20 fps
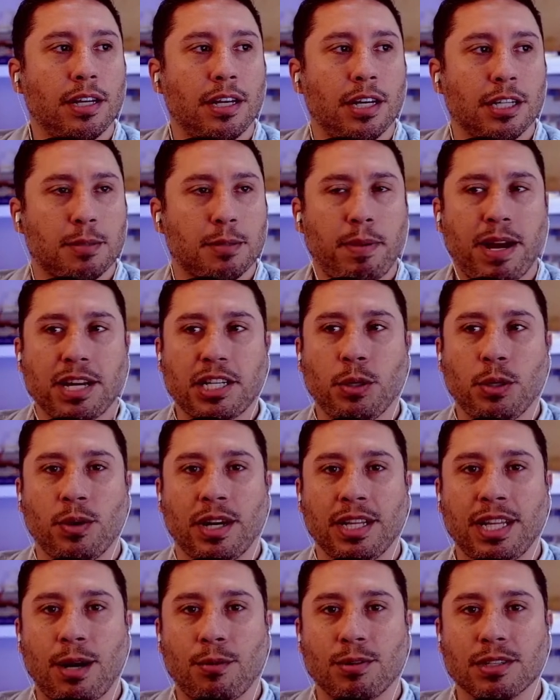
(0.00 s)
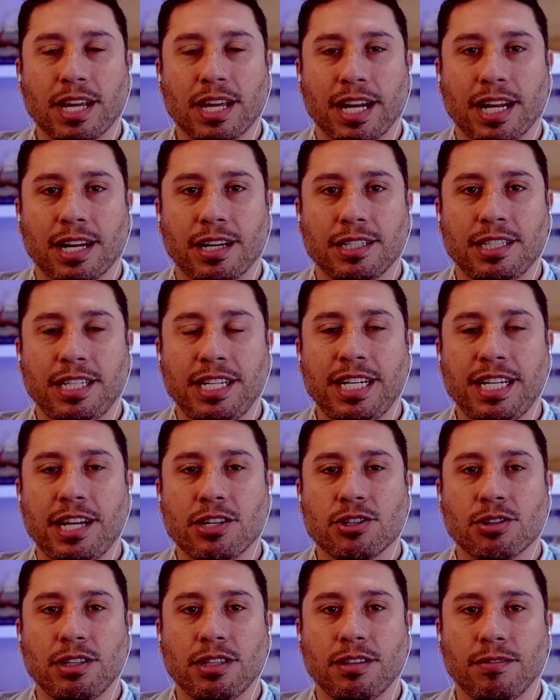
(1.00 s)
Especially one that was like a
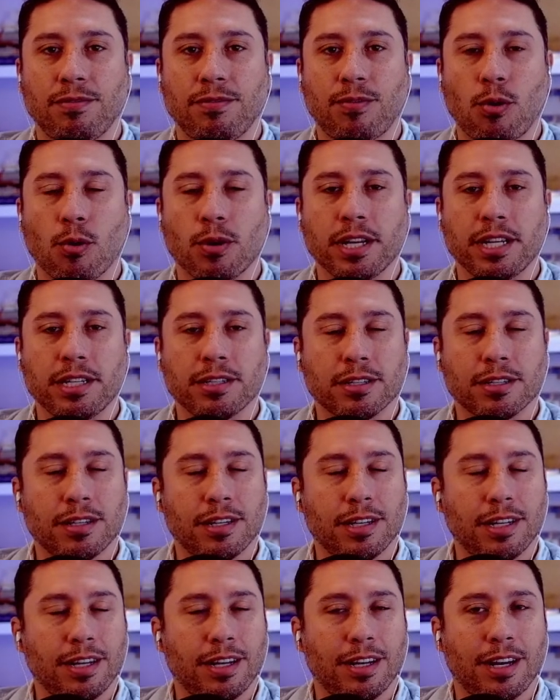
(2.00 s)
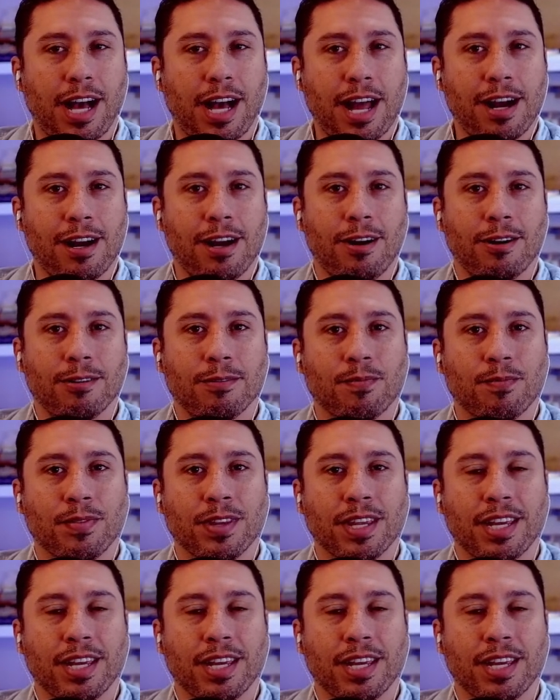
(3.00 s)
teenager in the 40s. I don't know.